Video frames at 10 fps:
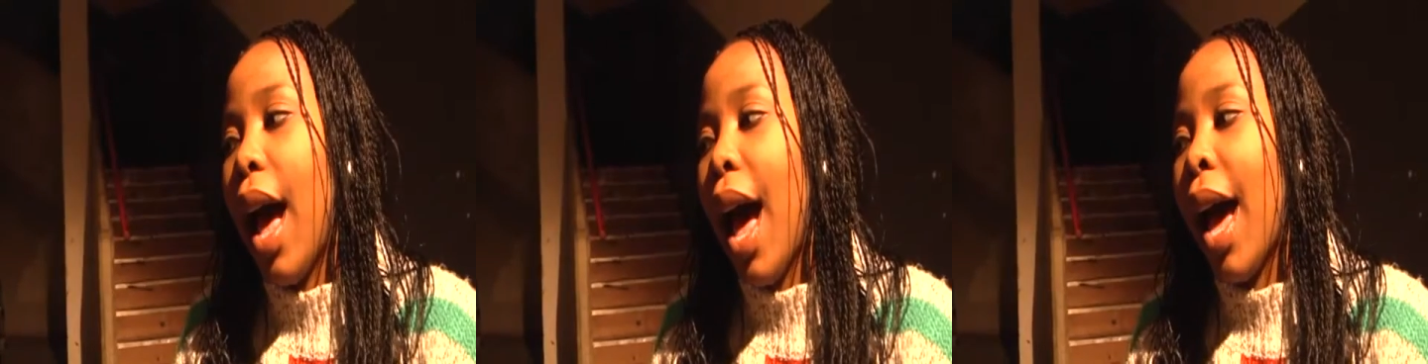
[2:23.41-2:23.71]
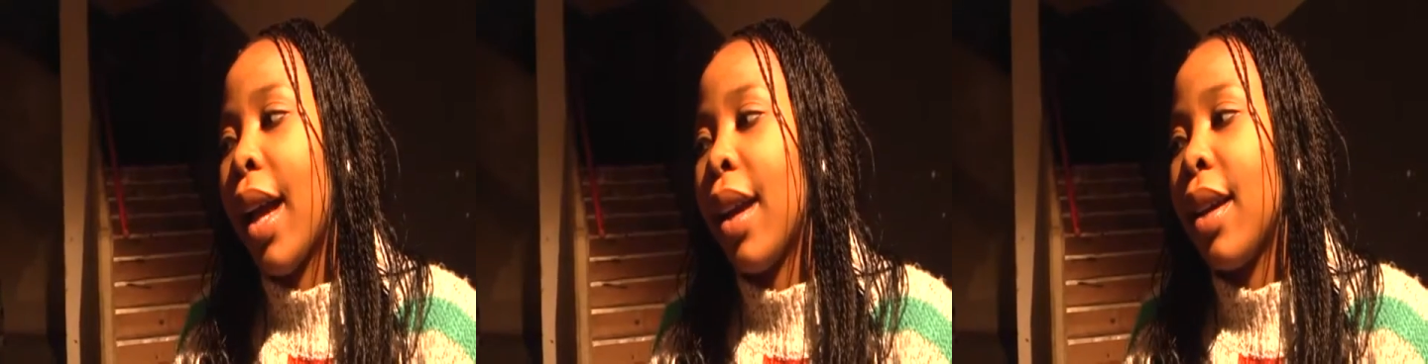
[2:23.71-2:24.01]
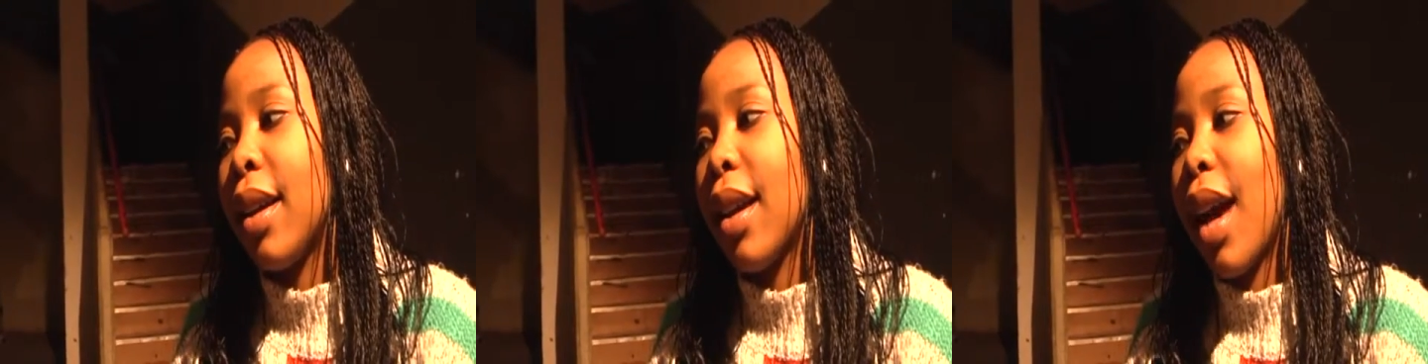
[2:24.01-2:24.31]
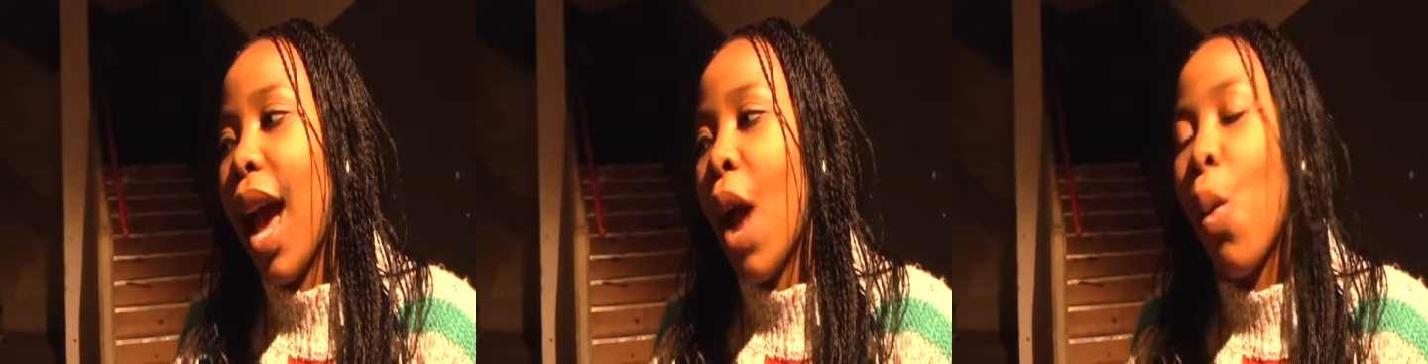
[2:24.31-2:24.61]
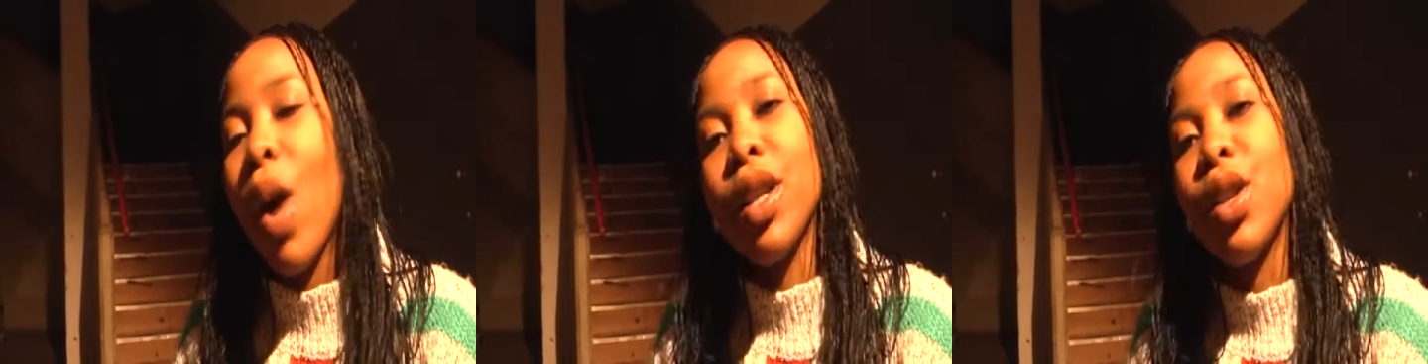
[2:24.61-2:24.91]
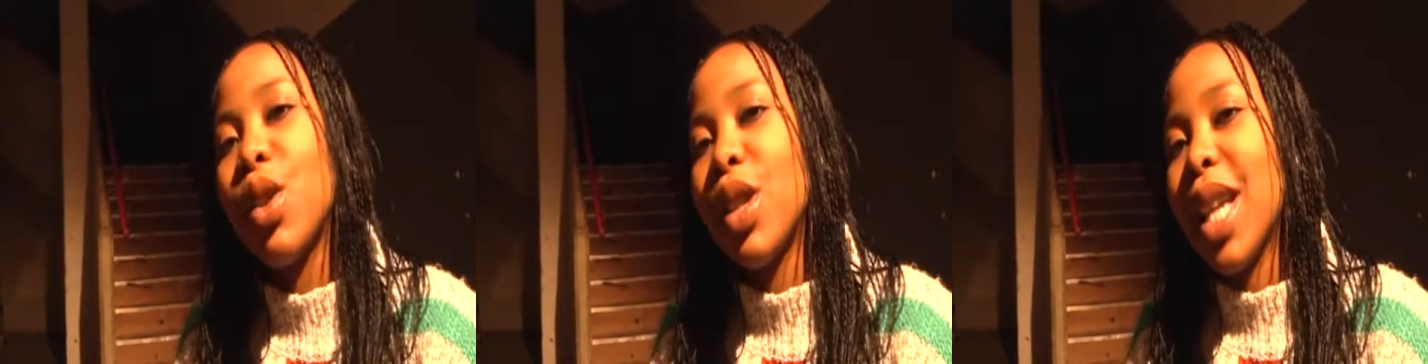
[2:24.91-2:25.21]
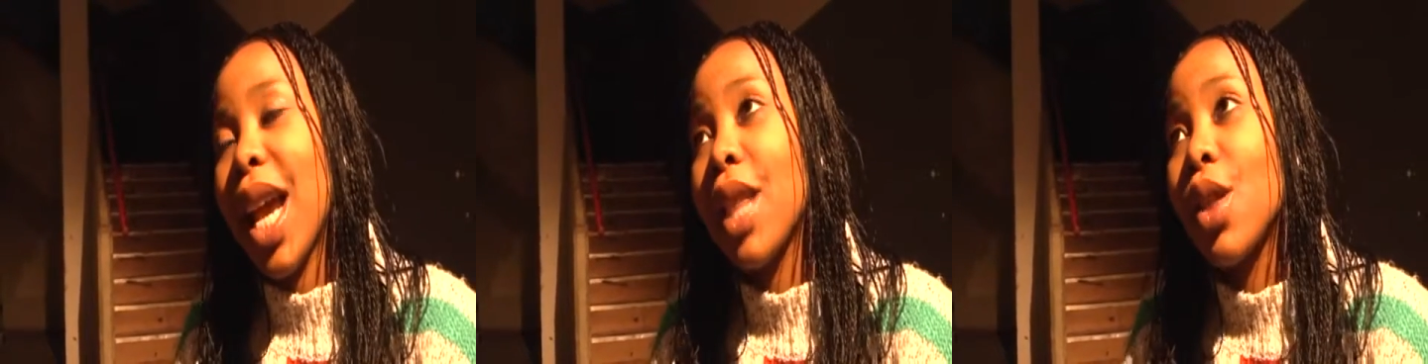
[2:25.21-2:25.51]
I wanted to
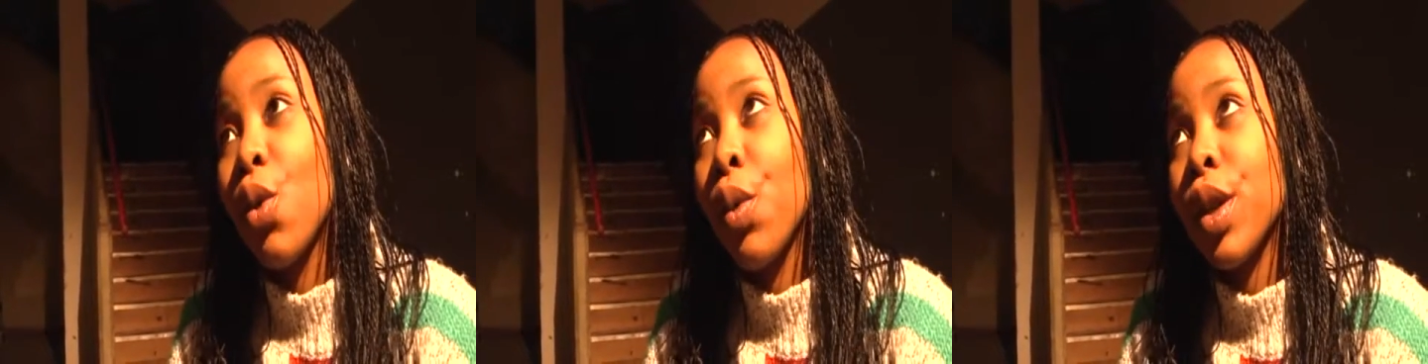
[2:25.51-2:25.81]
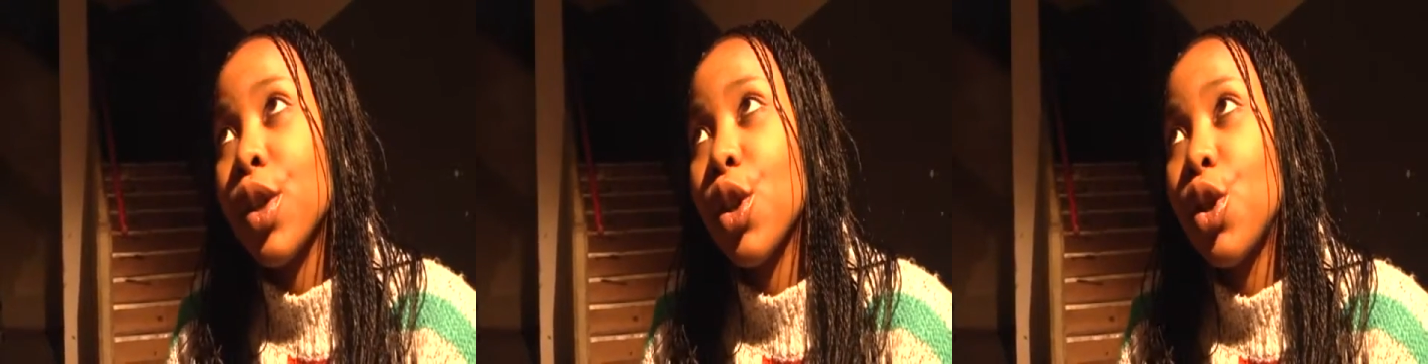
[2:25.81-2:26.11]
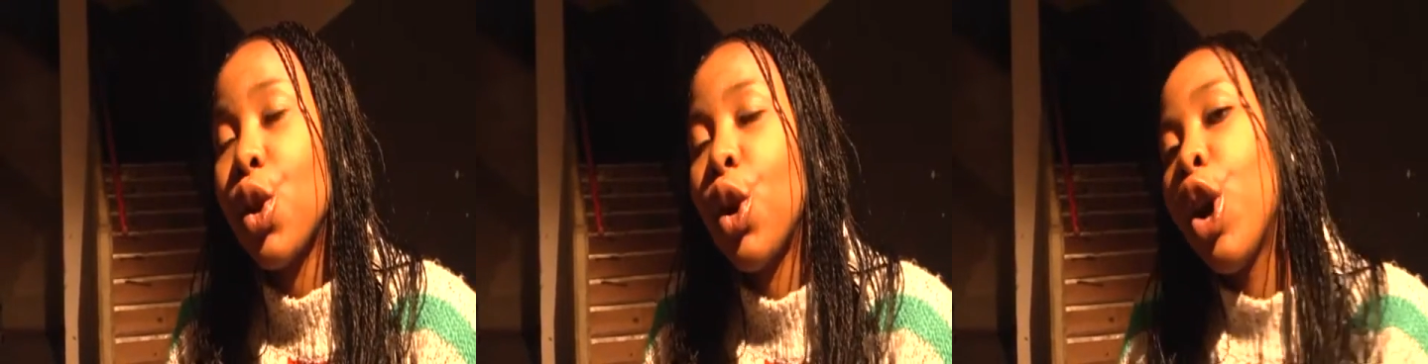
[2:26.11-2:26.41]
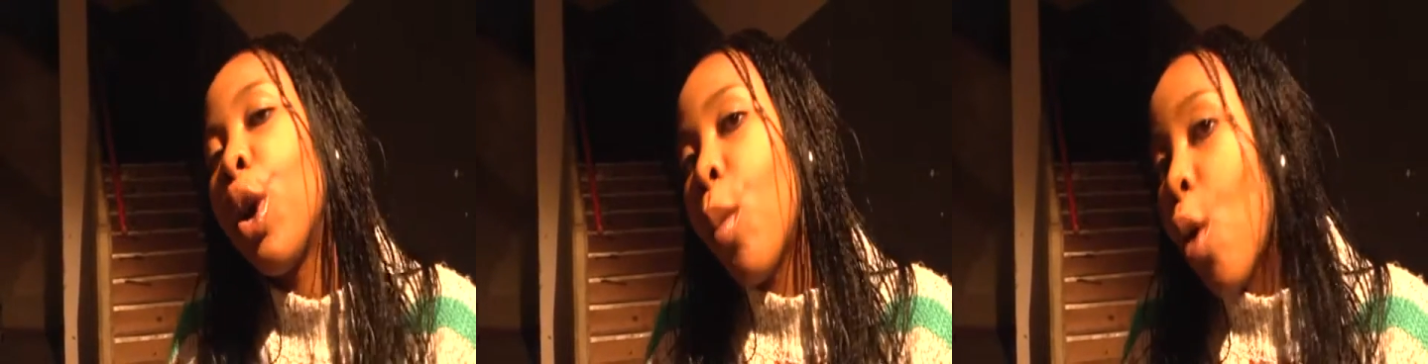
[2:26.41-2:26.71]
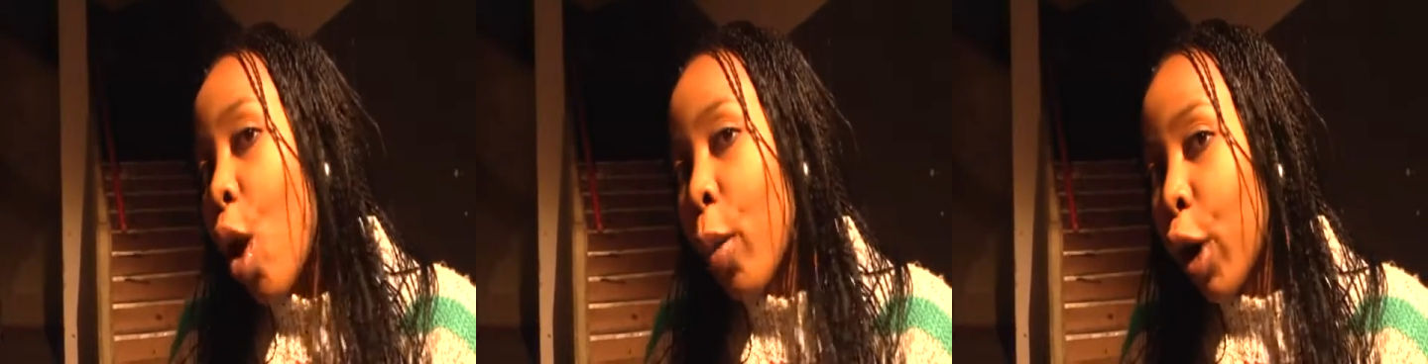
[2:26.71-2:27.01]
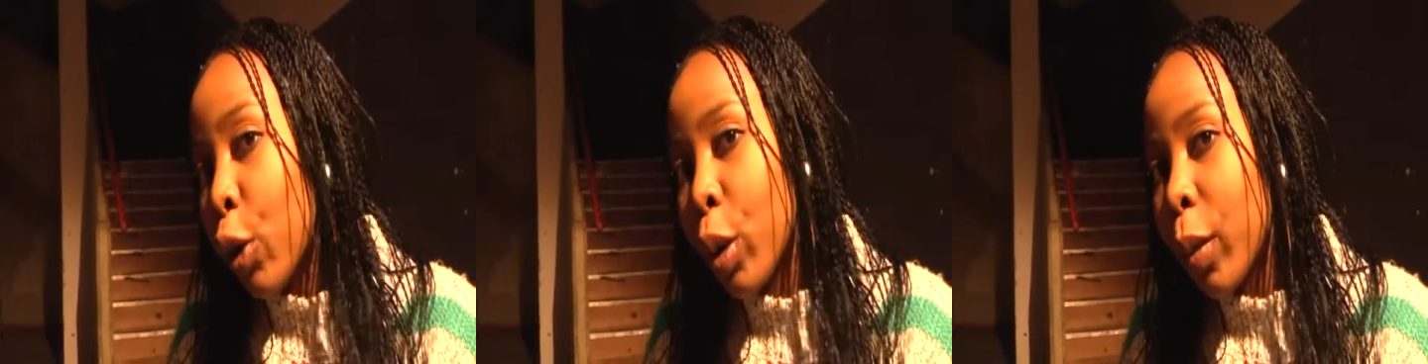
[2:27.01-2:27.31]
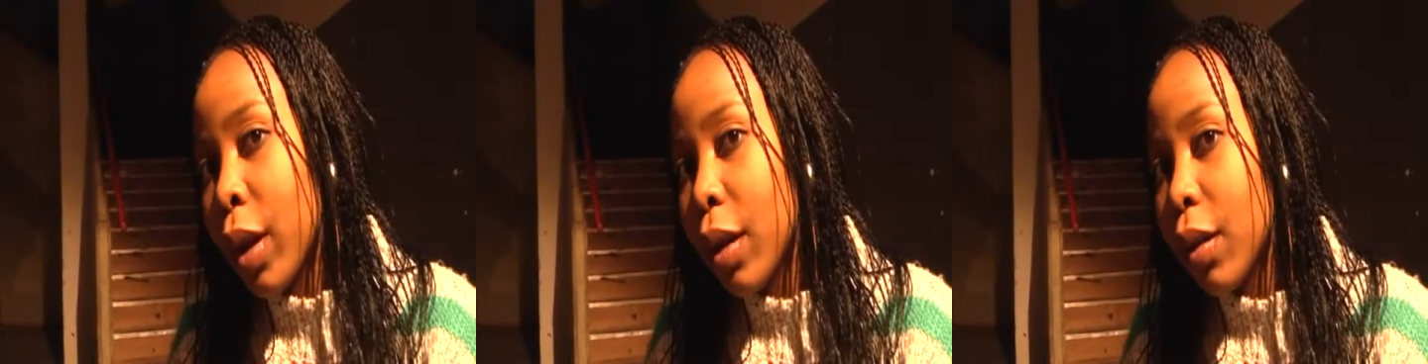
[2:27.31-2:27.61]
take the risk to learn more about
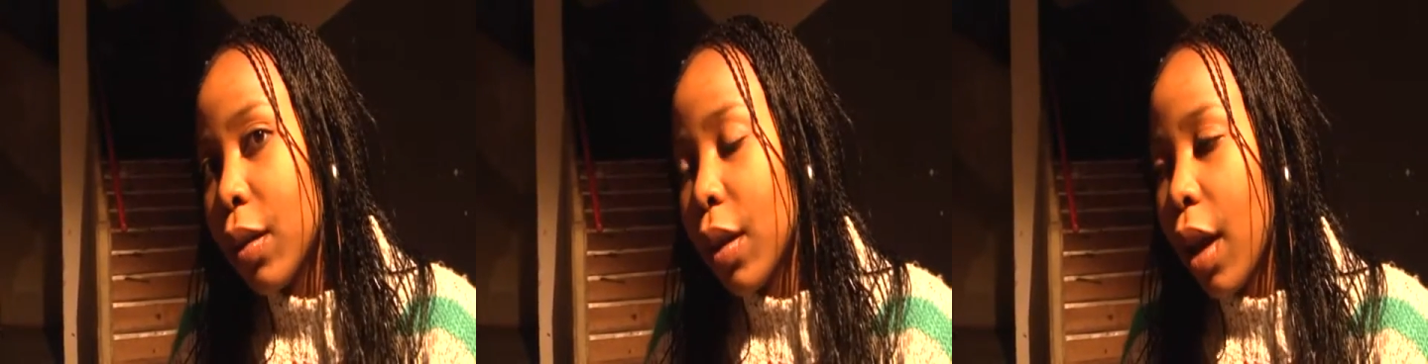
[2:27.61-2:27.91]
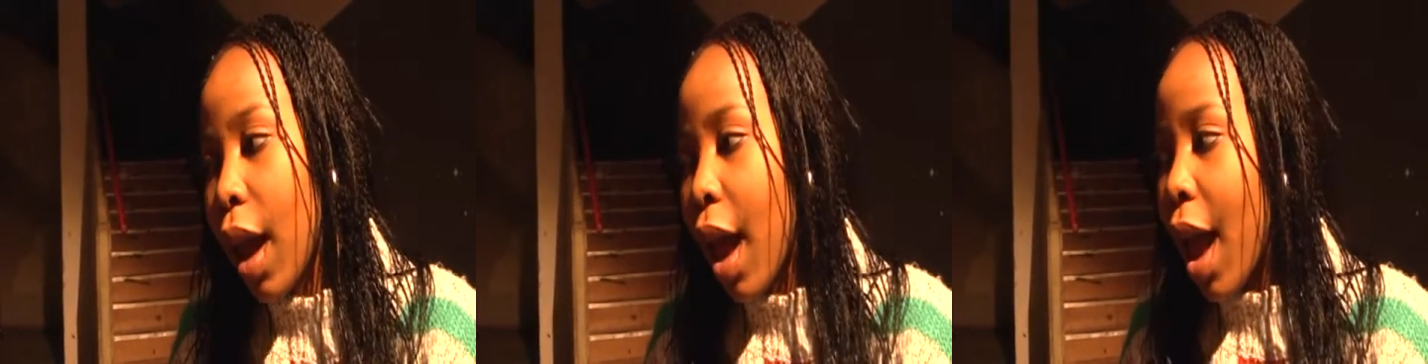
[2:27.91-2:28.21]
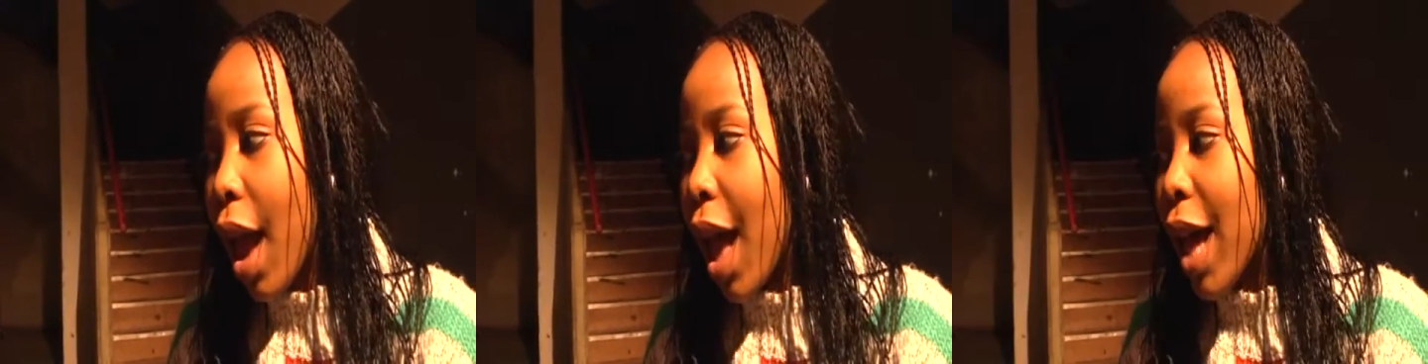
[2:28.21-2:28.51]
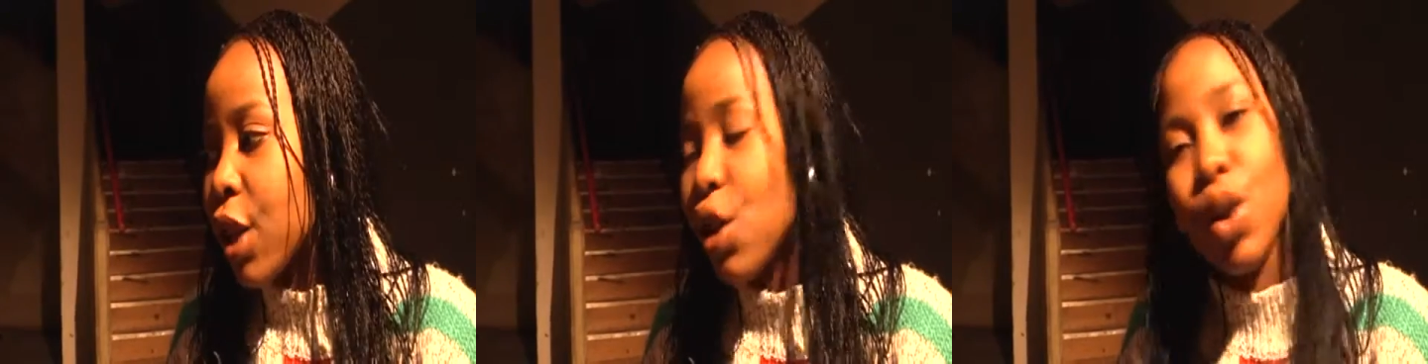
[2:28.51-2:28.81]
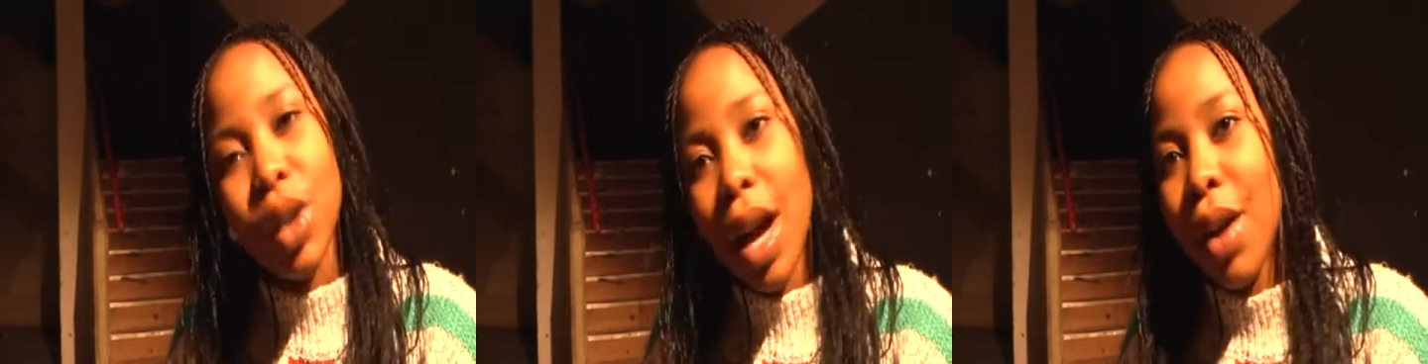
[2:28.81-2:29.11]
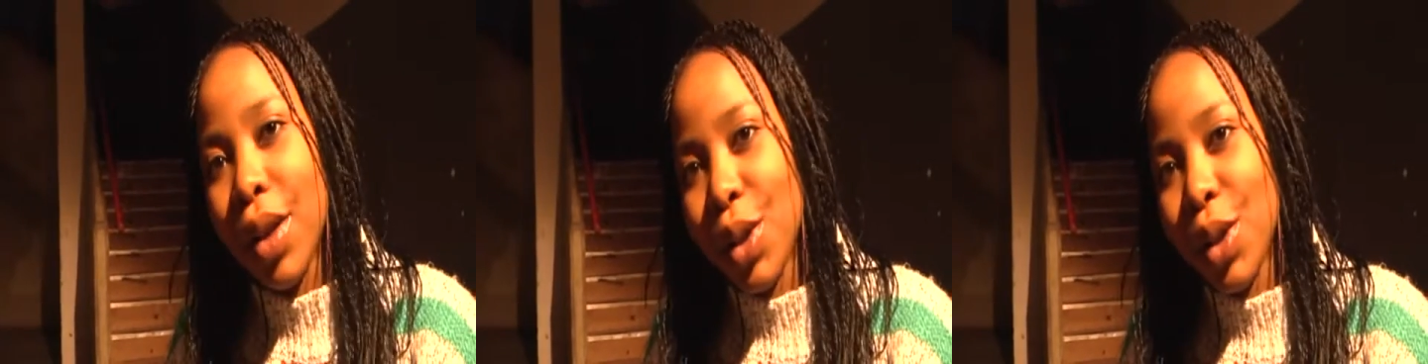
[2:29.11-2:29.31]
women and to tell their